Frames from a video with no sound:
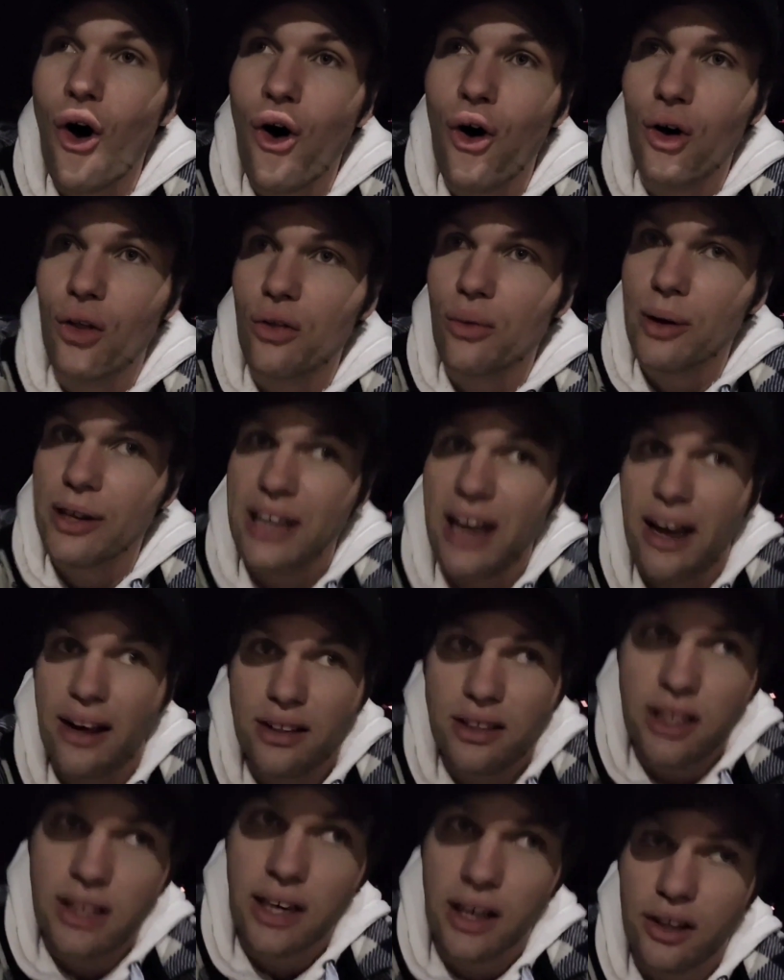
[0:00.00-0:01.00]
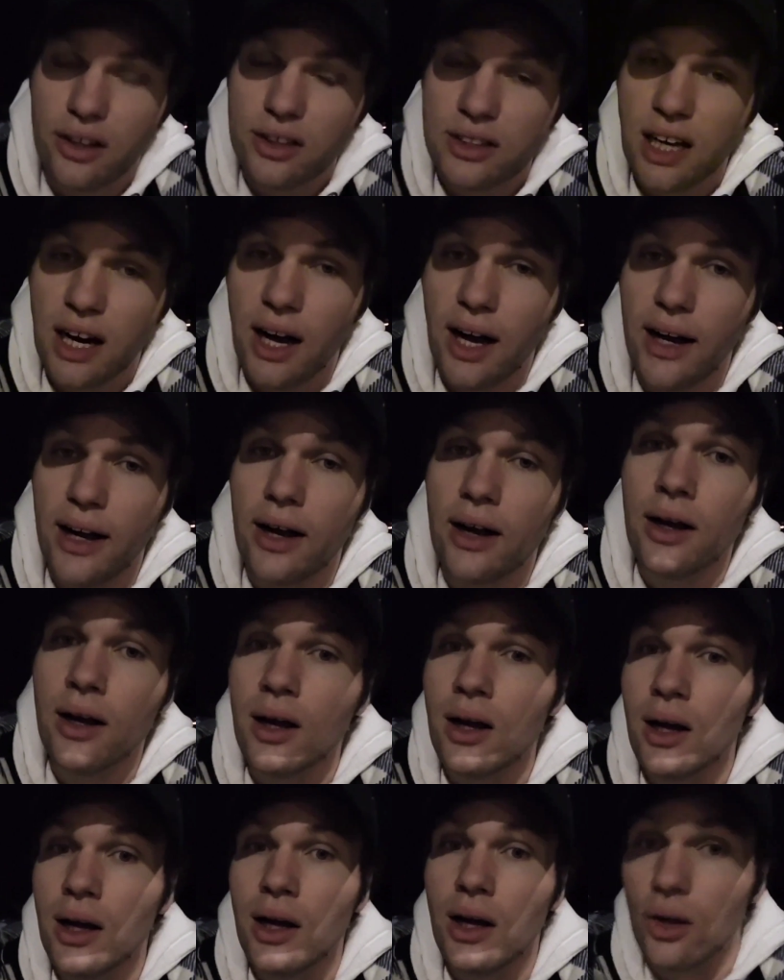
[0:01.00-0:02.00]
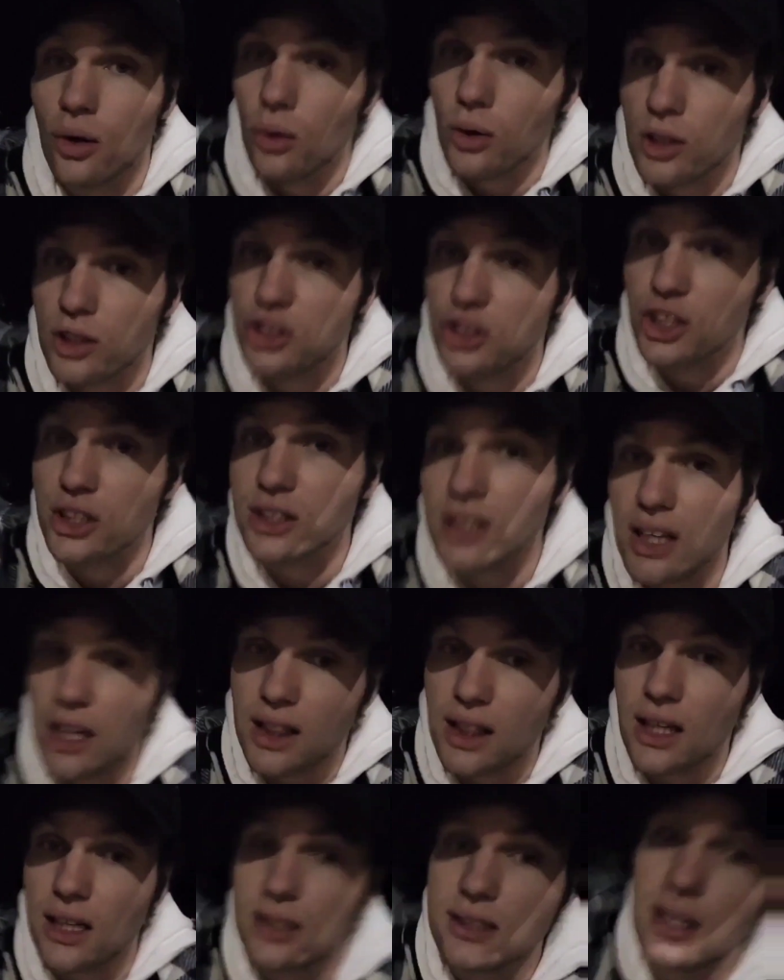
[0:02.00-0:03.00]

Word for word: all the way down to the other side in order just to get this